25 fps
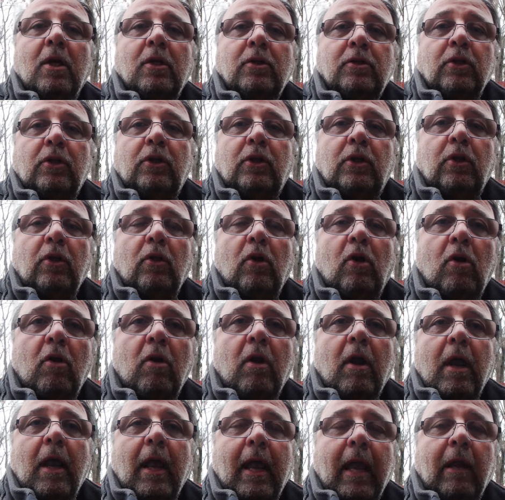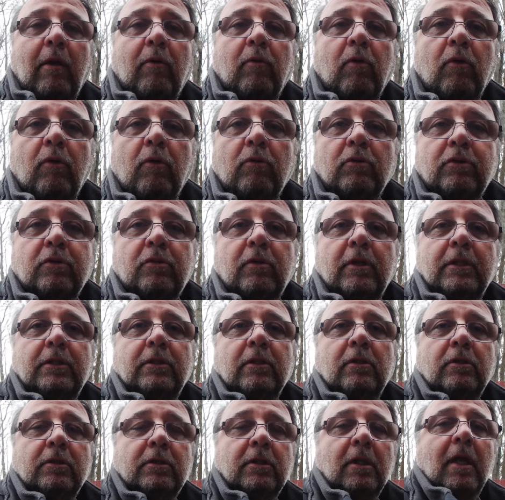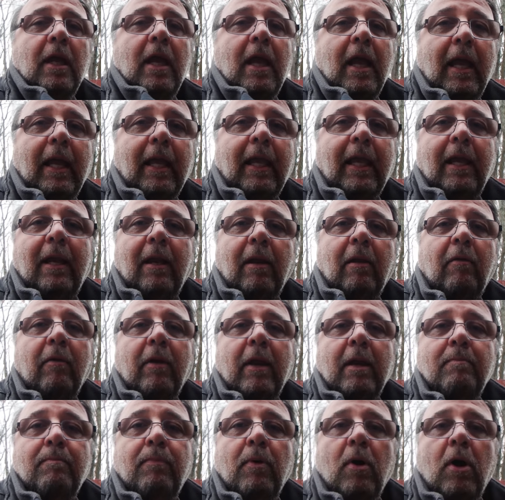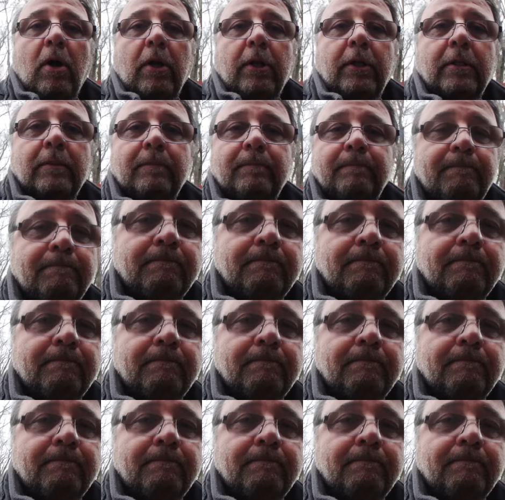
to cure and grow those crystals and get a great bond.